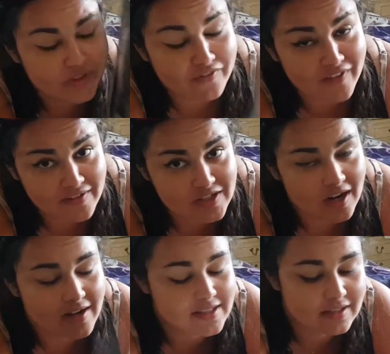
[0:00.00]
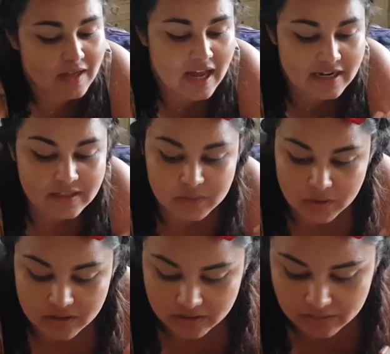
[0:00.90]
5 stars. I need to
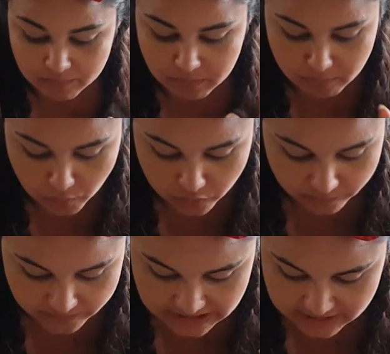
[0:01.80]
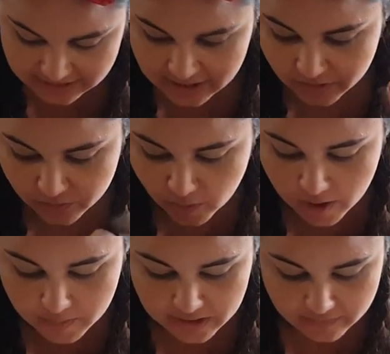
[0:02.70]
order more of these. I don't know
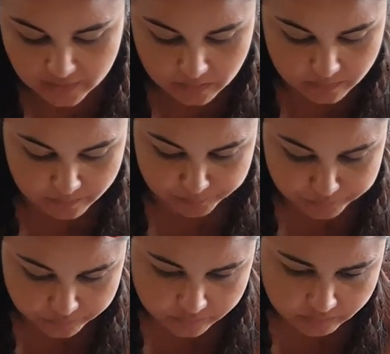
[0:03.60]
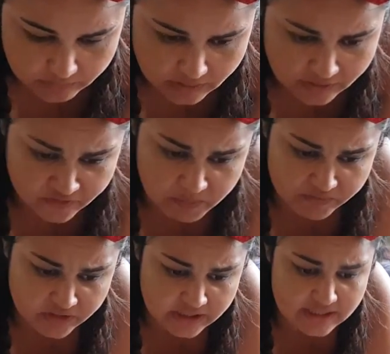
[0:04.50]
how many of them have
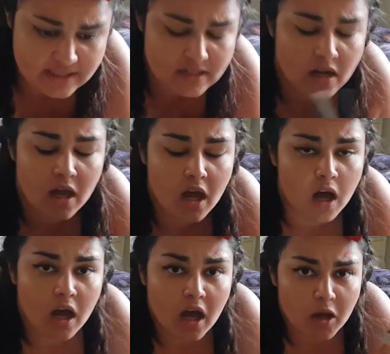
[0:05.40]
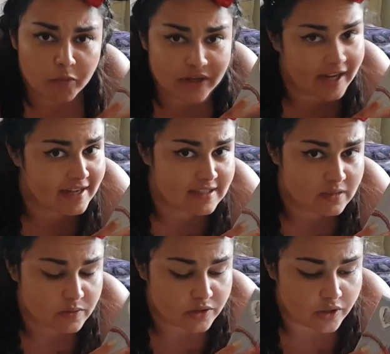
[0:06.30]
been released. But guys,
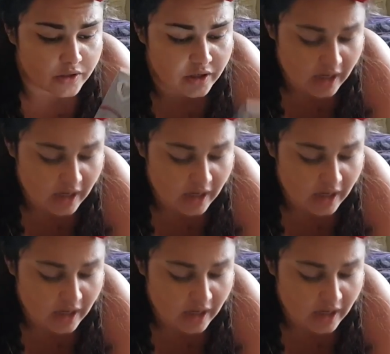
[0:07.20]
this was good.